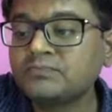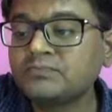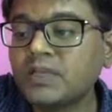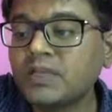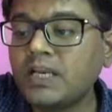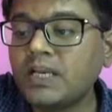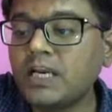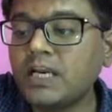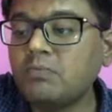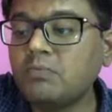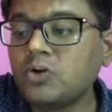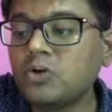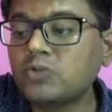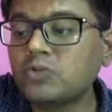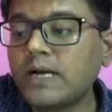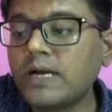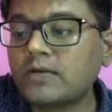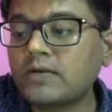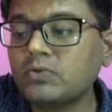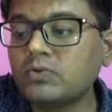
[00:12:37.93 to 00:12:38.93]
It will bounce
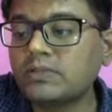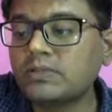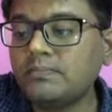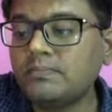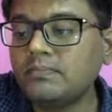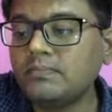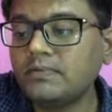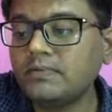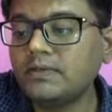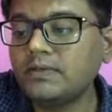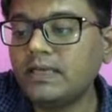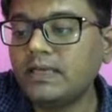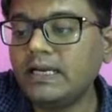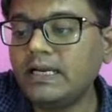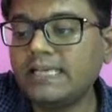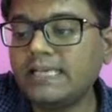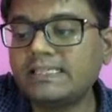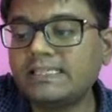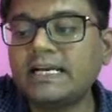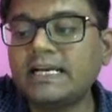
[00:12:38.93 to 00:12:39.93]
back to some
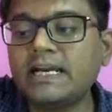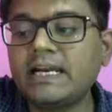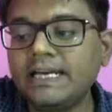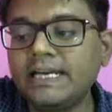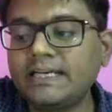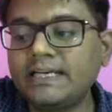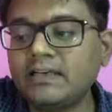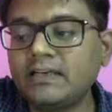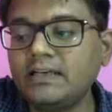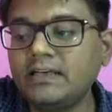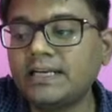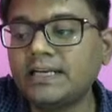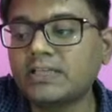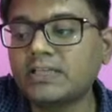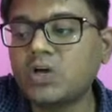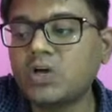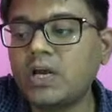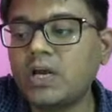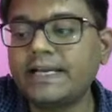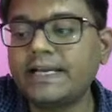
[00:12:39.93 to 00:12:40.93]
lesser height. Let us
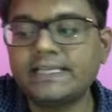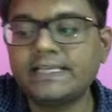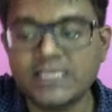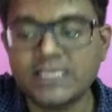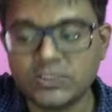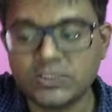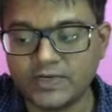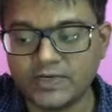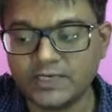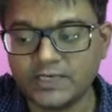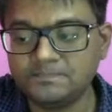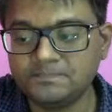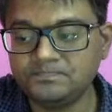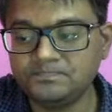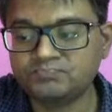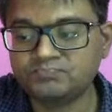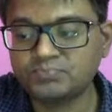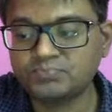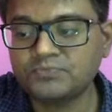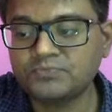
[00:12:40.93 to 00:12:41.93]
call it as h1.
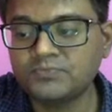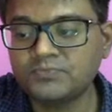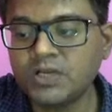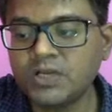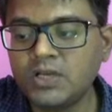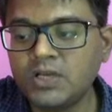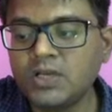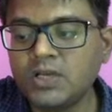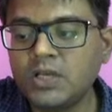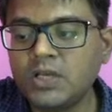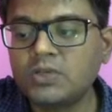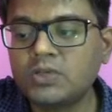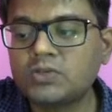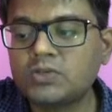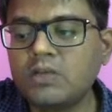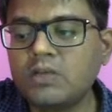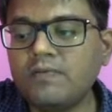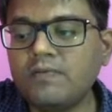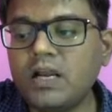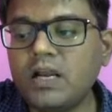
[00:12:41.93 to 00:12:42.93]
So
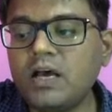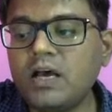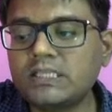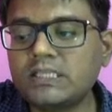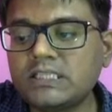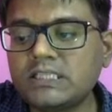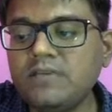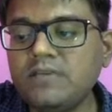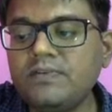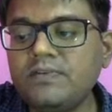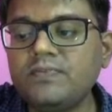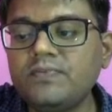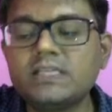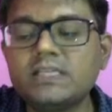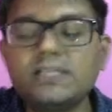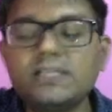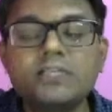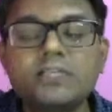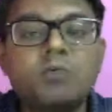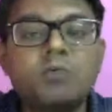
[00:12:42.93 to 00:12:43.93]
the velocity with which it
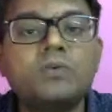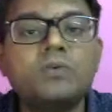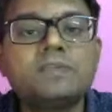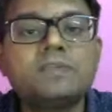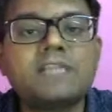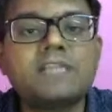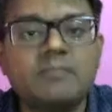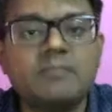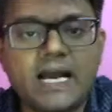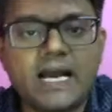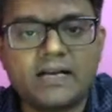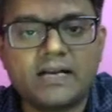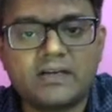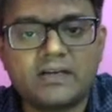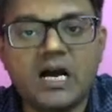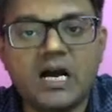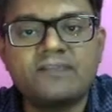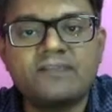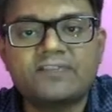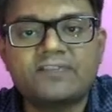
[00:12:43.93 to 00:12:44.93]
is bouncing back
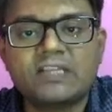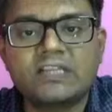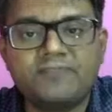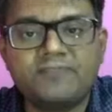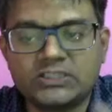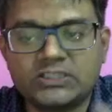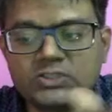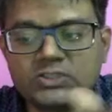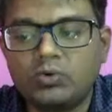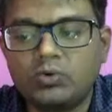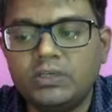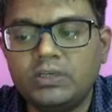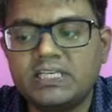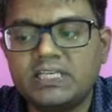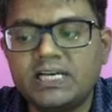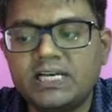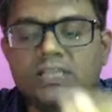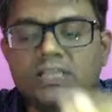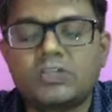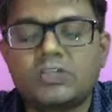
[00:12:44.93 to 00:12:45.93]
after the first collision,
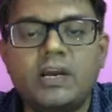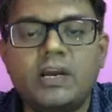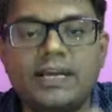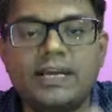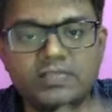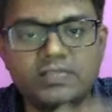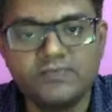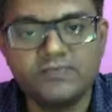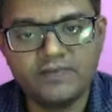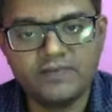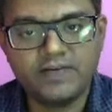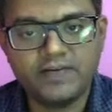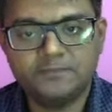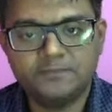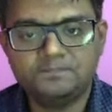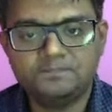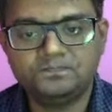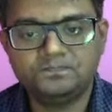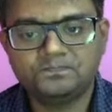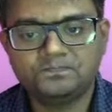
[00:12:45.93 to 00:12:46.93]
let us call it as v1.
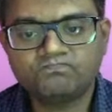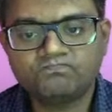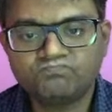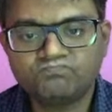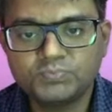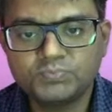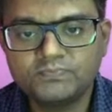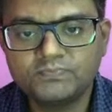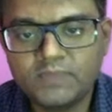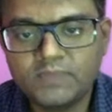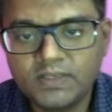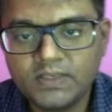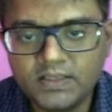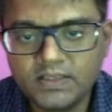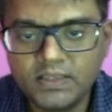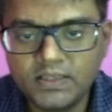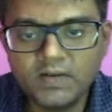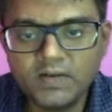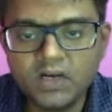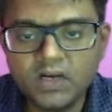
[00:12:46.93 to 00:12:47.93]

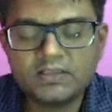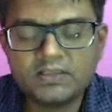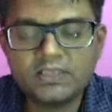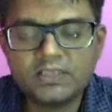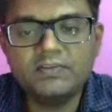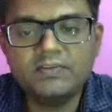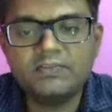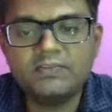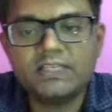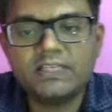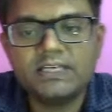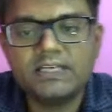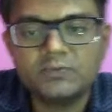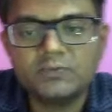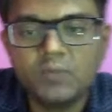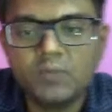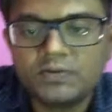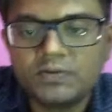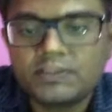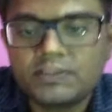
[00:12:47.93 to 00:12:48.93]
The velocity with which it is
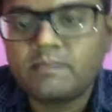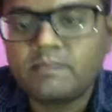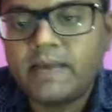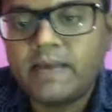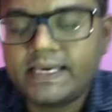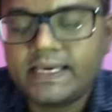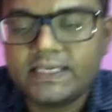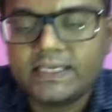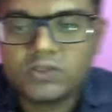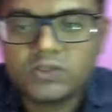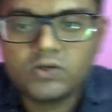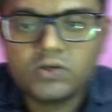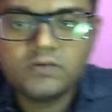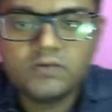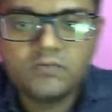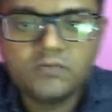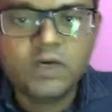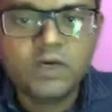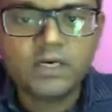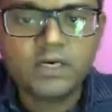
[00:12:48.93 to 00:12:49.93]
bouncing back is
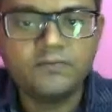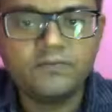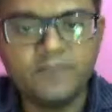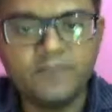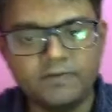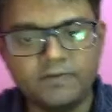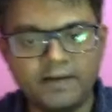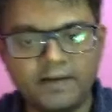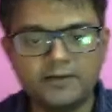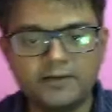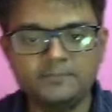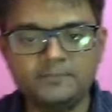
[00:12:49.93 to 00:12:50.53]
what? v1.